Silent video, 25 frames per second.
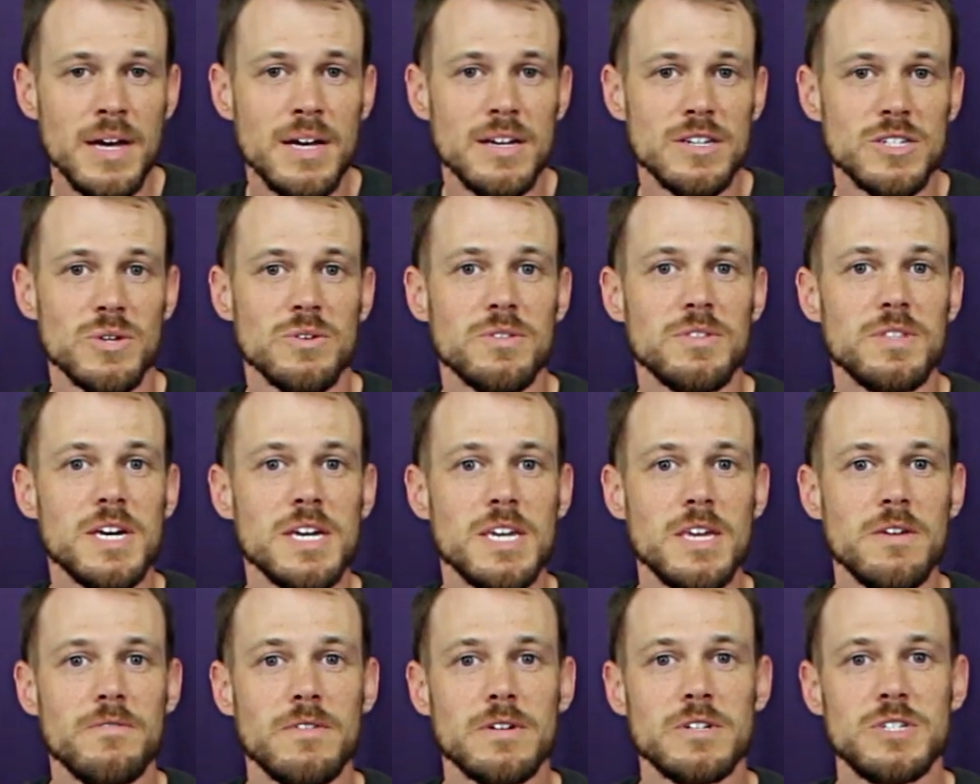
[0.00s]
So
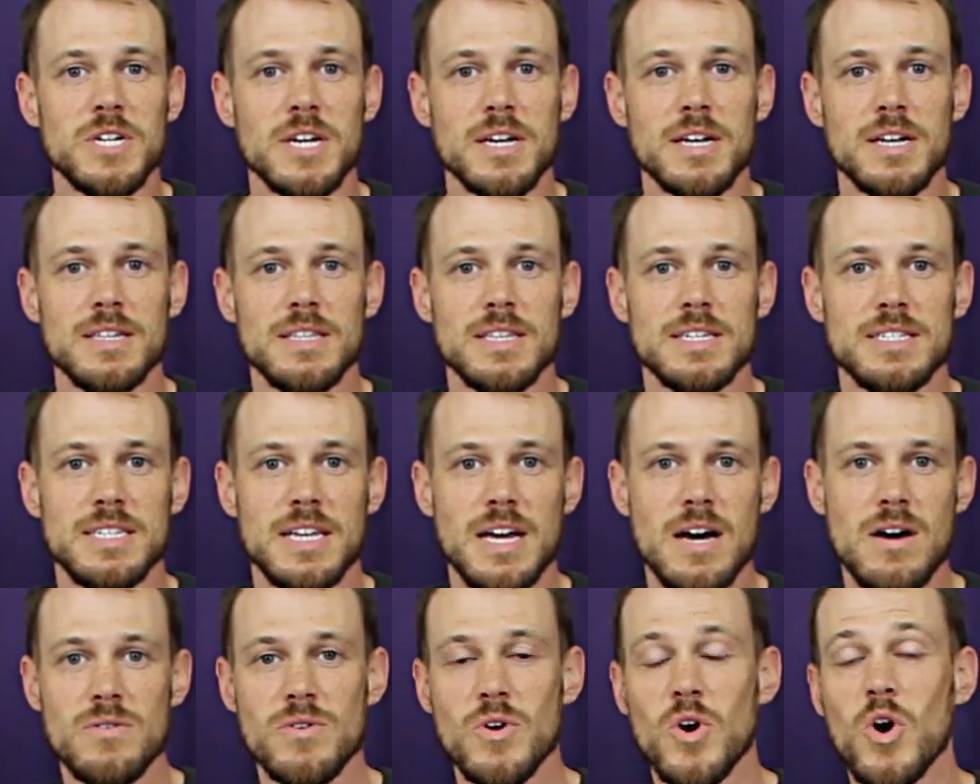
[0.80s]
thank you for checking this
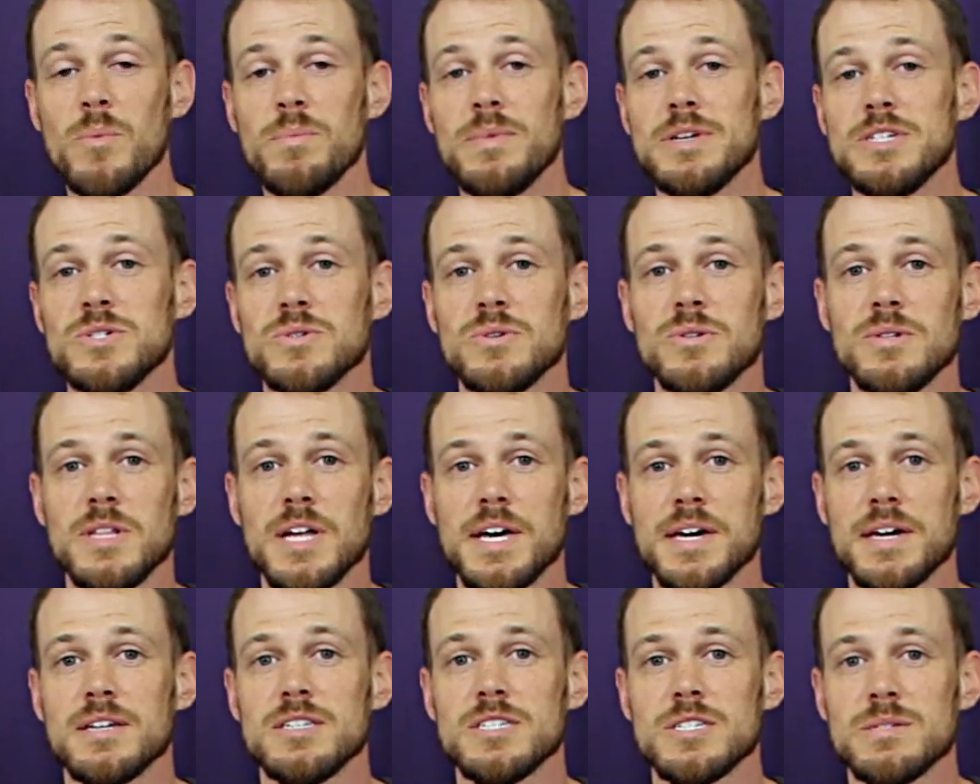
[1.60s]
out. Hope that you'll
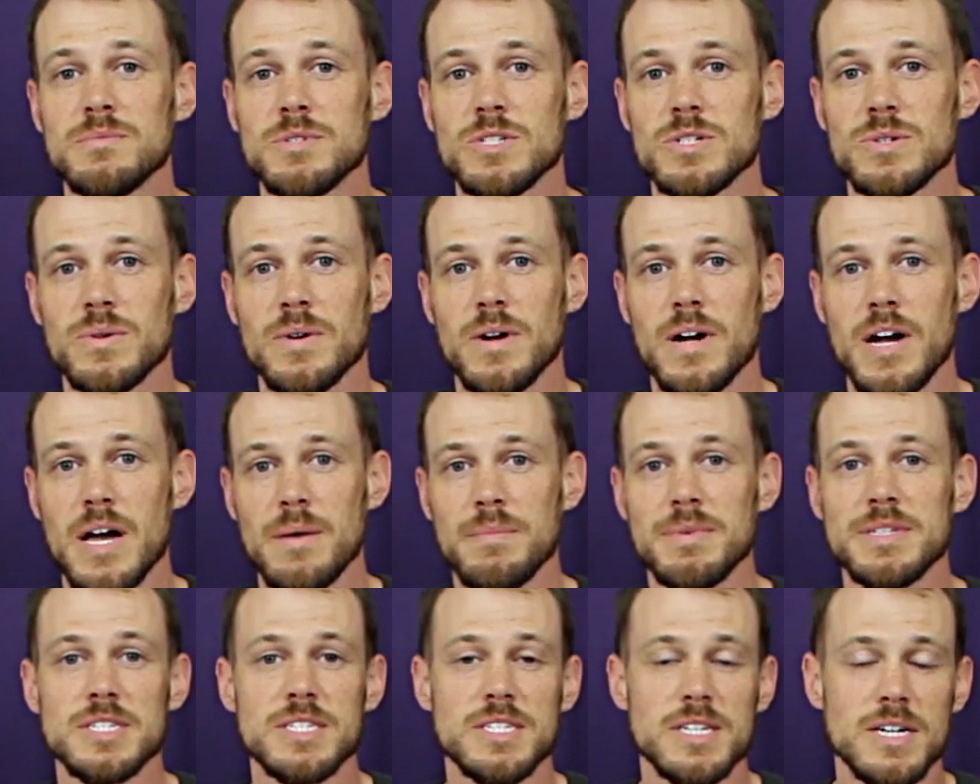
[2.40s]
like and
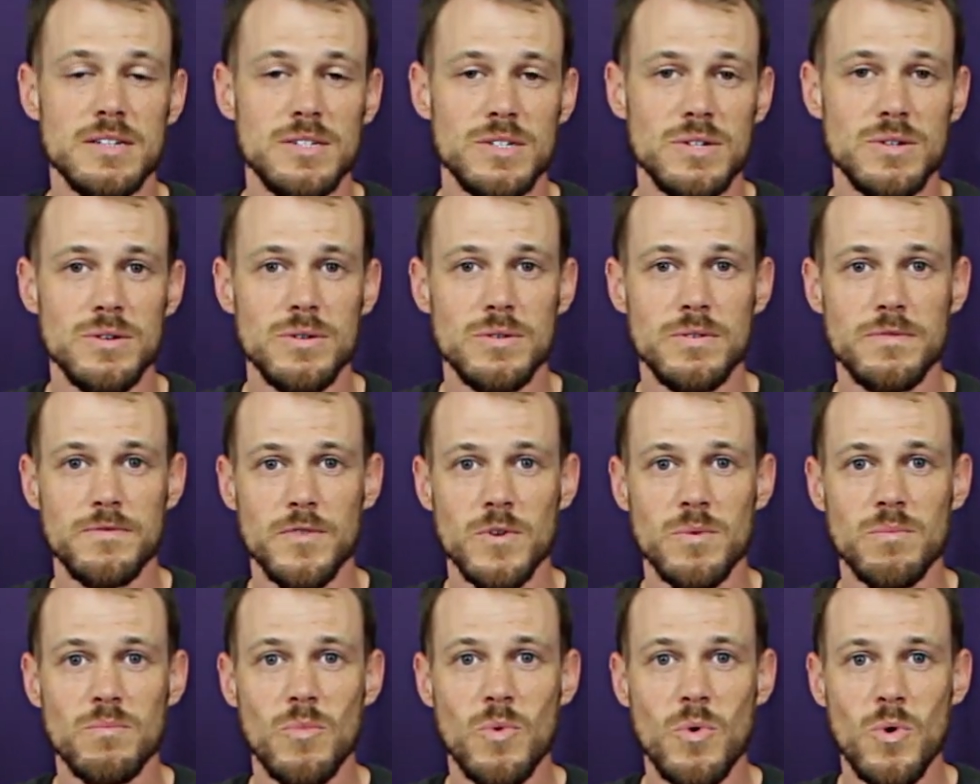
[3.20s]
subscribe, and stay tuned
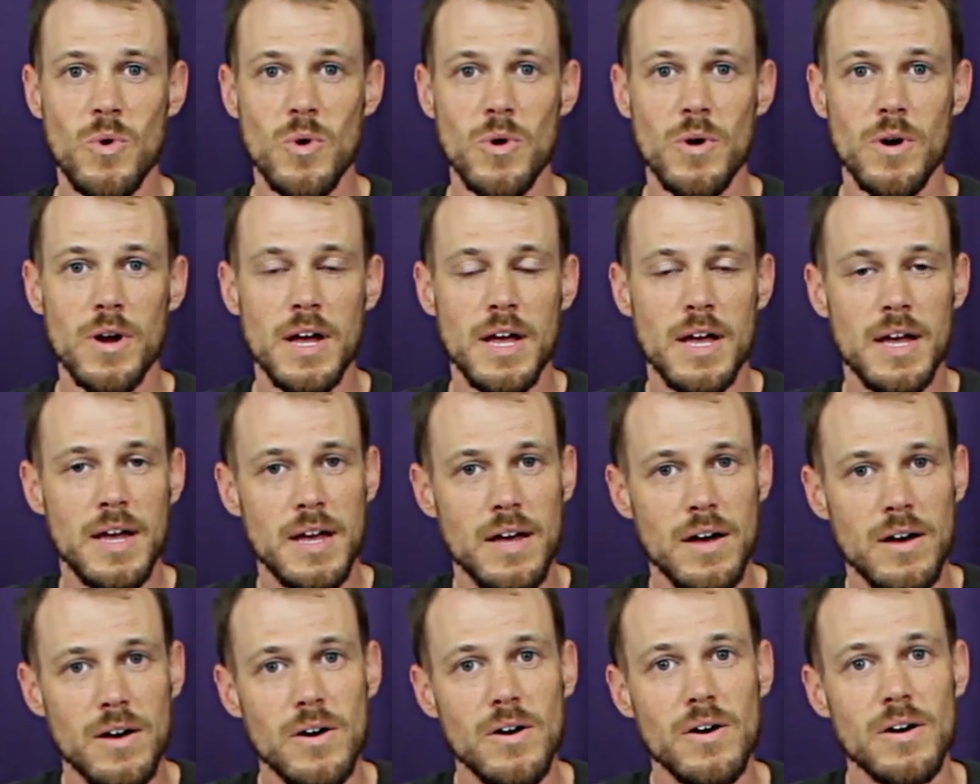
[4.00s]
for more
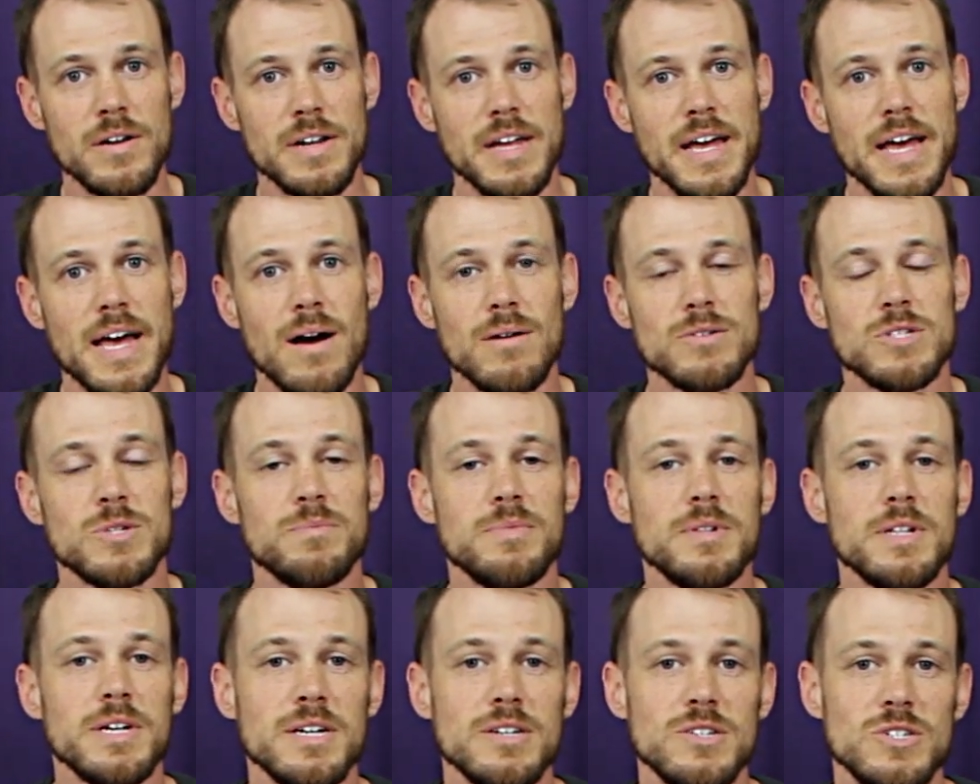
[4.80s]
on how to
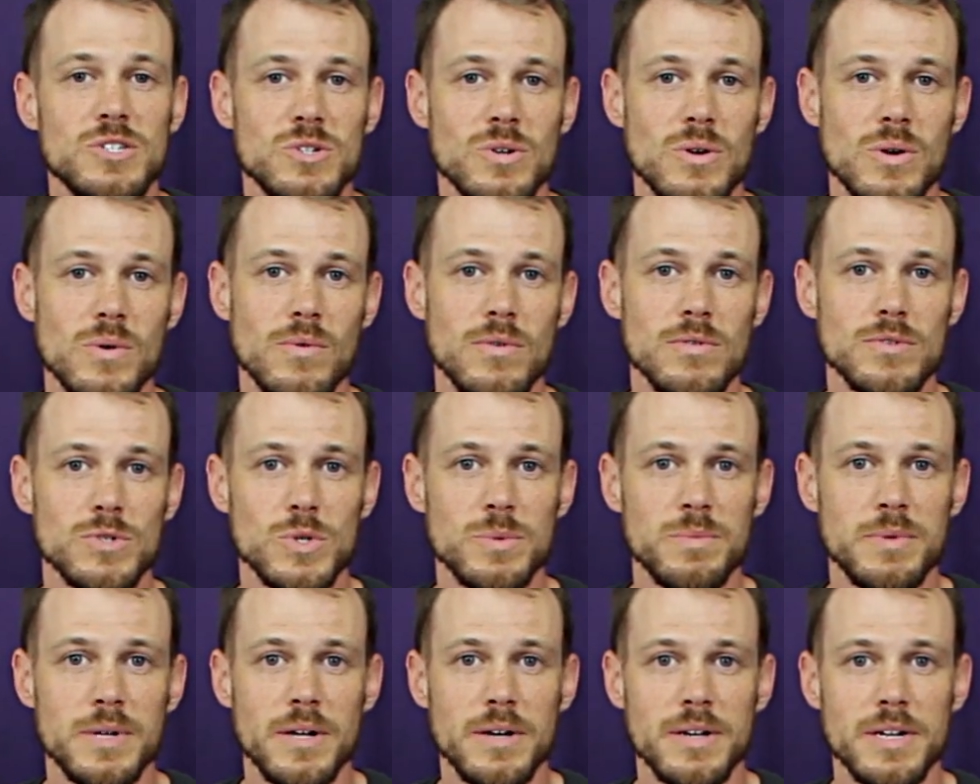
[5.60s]
play Star Wars
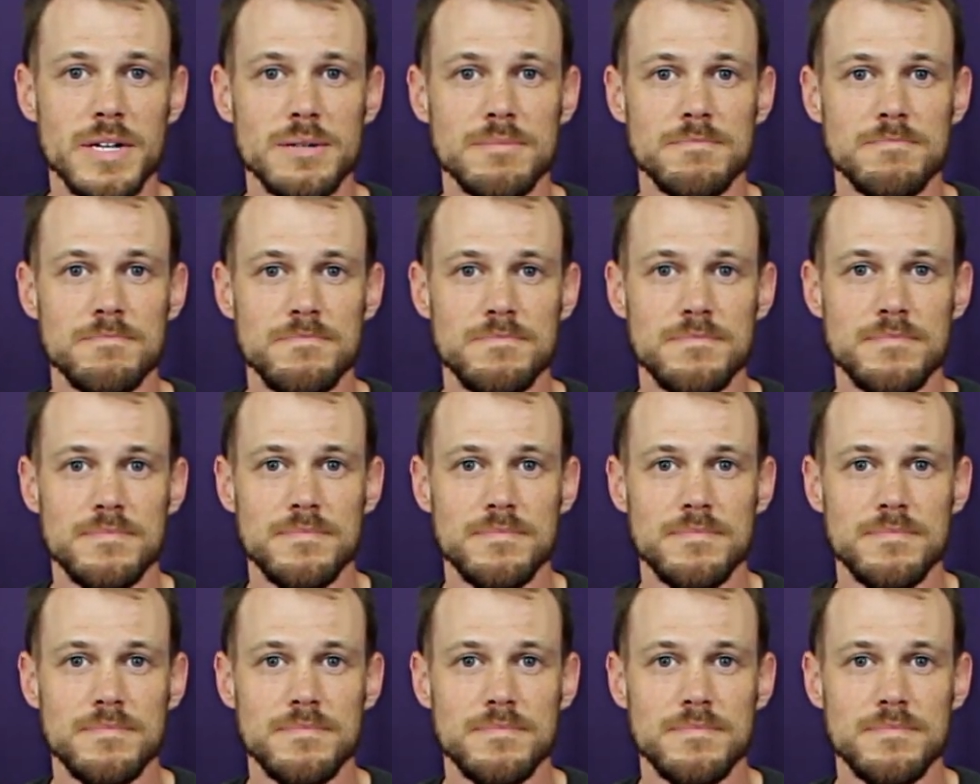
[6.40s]
Rebellion.